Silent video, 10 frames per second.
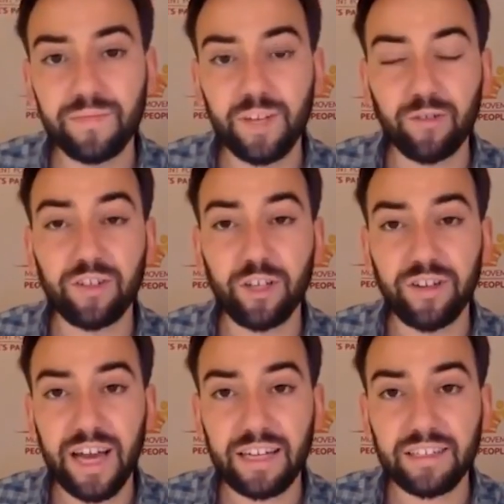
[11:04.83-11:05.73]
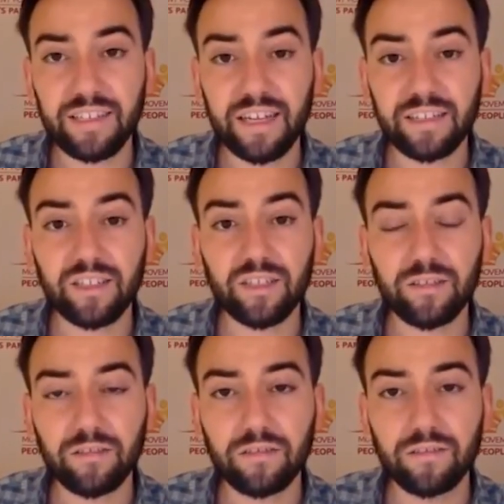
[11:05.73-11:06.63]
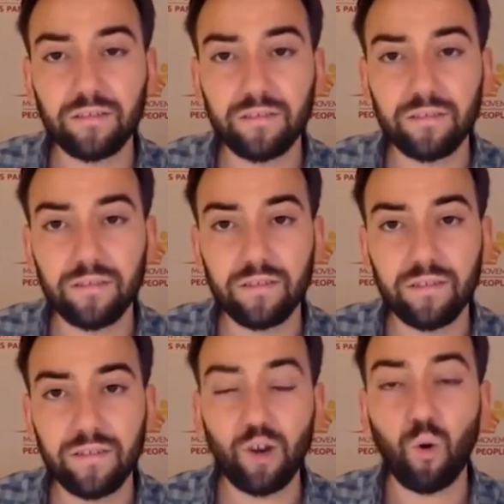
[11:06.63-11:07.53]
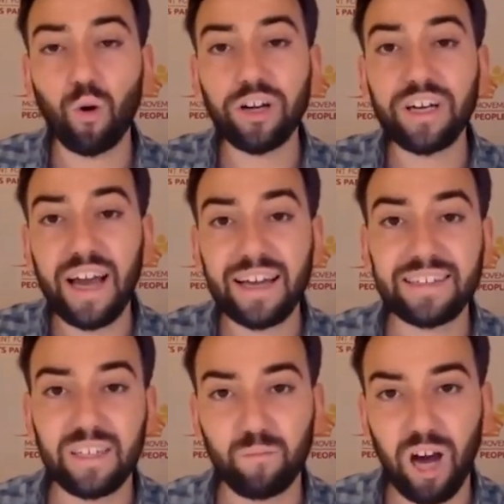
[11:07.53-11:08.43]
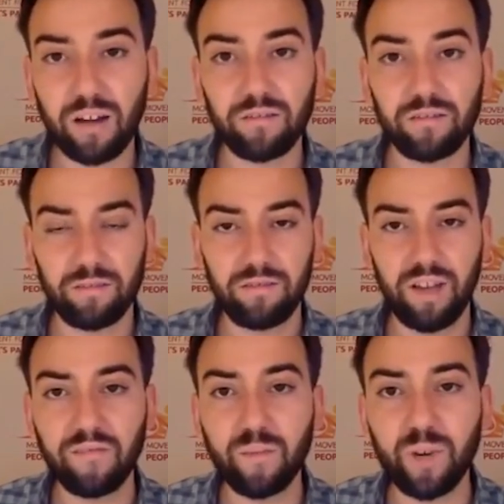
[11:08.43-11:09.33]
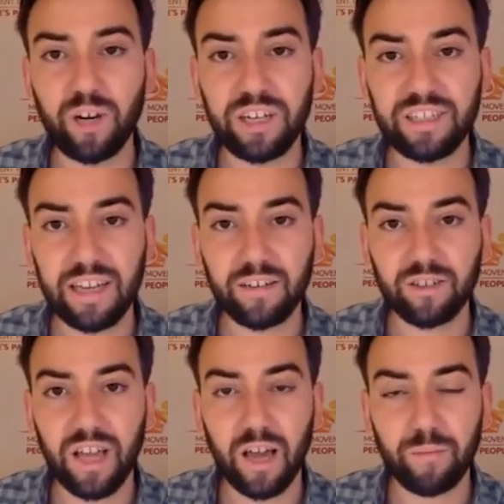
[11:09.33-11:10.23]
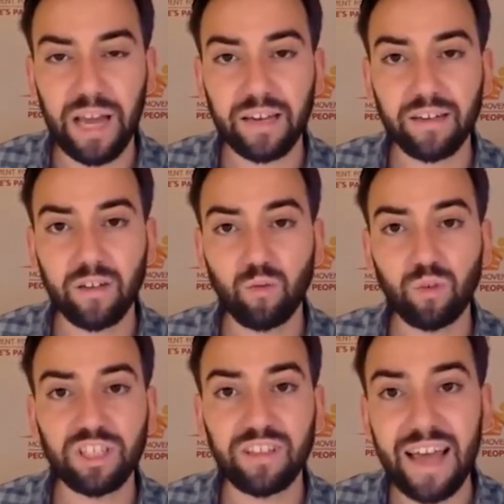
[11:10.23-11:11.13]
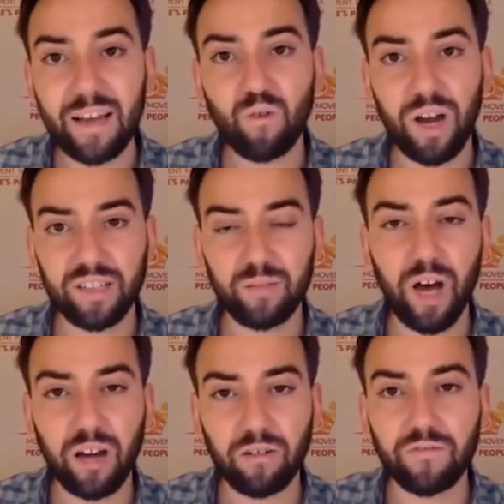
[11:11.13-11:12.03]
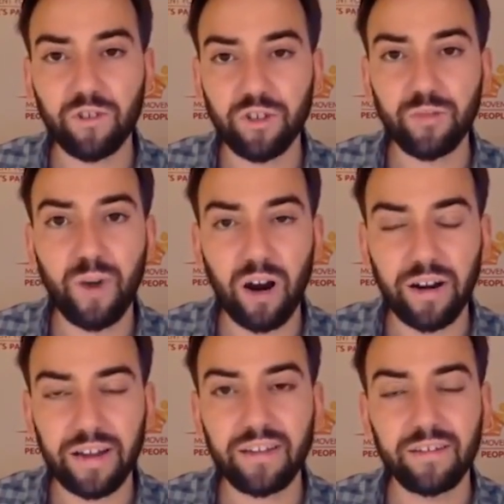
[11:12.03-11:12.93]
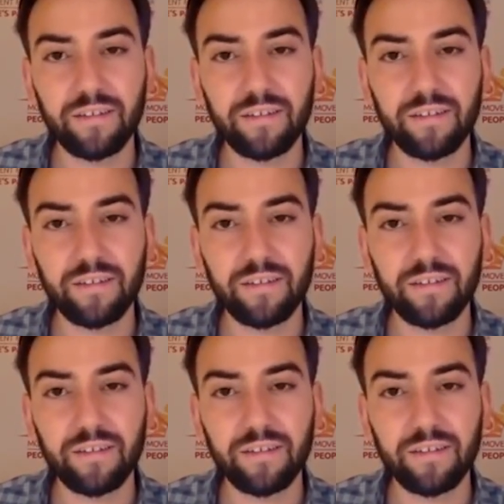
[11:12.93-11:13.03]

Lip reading: here in the United States. The organizing model of the Bernie Sanders campaign was likewise a model for a new party.